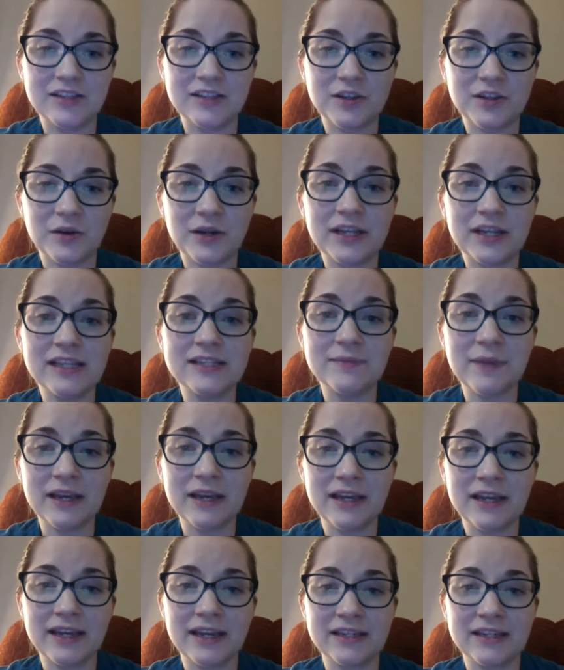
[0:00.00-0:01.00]
Man, so
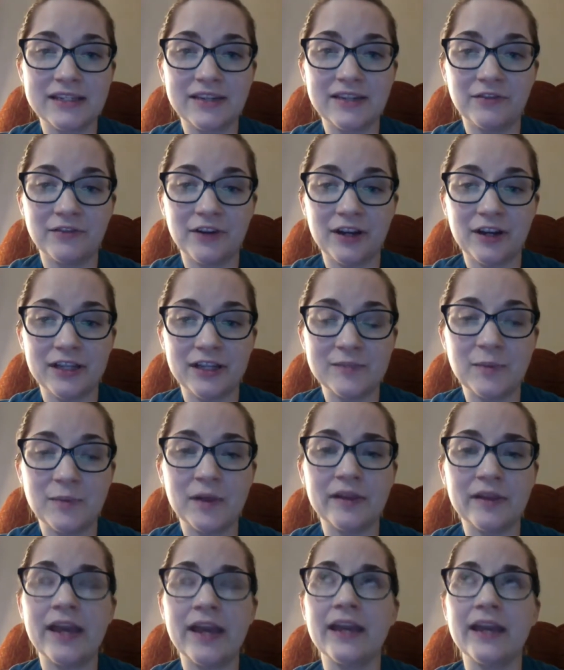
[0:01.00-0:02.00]
it is making a
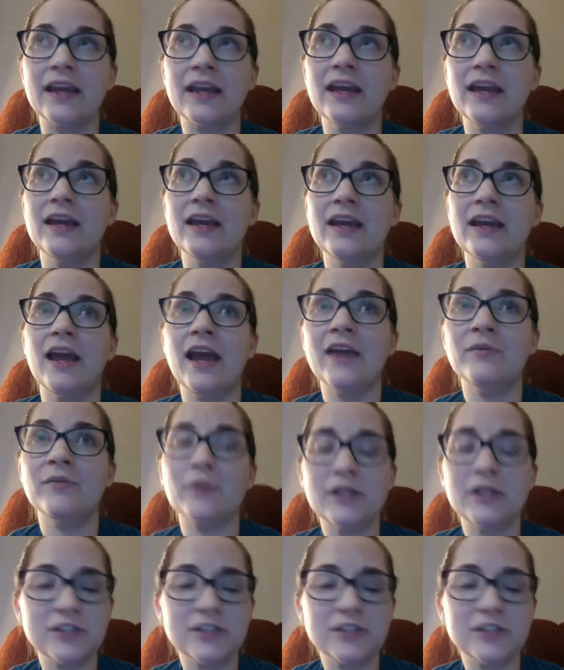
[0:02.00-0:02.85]
difference, but like, yeah.